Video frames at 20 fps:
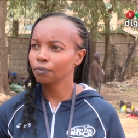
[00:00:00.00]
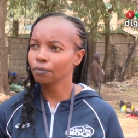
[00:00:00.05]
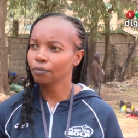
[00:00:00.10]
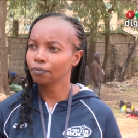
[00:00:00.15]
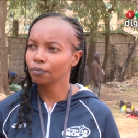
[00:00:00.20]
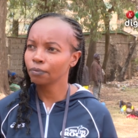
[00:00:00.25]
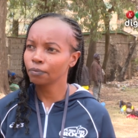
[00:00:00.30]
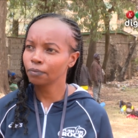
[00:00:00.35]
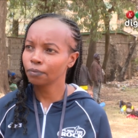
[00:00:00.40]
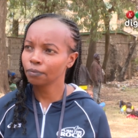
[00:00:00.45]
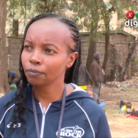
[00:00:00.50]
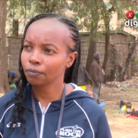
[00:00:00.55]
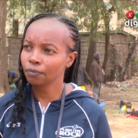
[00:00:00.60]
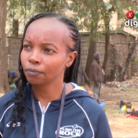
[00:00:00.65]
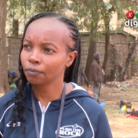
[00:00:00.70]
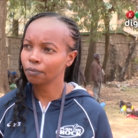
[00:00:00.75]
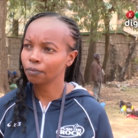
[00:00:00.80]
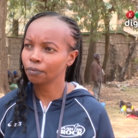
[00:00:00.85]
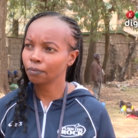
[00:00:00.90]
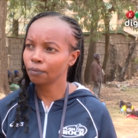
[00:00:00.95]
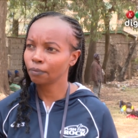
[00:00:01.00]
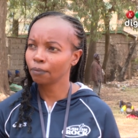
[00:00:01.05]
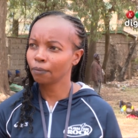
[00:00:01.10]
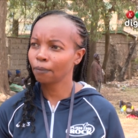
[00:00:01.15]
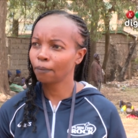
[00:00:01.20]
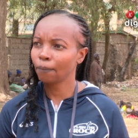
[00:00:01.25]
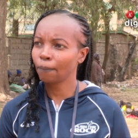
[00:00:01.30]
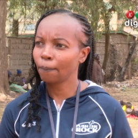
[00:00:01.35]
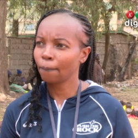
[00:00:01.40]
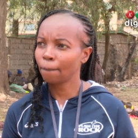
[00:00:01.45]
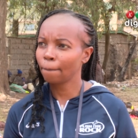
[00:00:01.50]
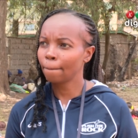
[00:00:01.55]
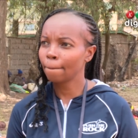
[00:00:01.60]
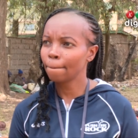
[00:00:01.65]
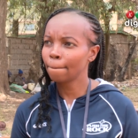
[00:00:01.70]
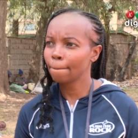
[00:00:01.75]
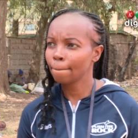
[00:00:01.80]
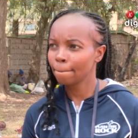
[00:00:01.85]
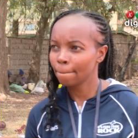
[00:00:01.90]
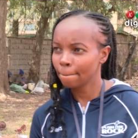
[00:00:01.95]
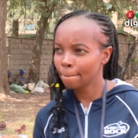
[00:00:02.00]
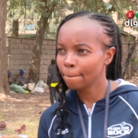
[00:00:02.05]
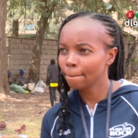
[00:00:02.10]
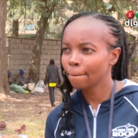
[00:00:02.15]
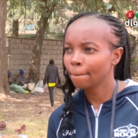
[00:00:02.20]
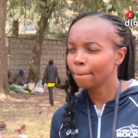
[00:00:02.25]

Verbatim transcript: to celebrate you guys as frontline workers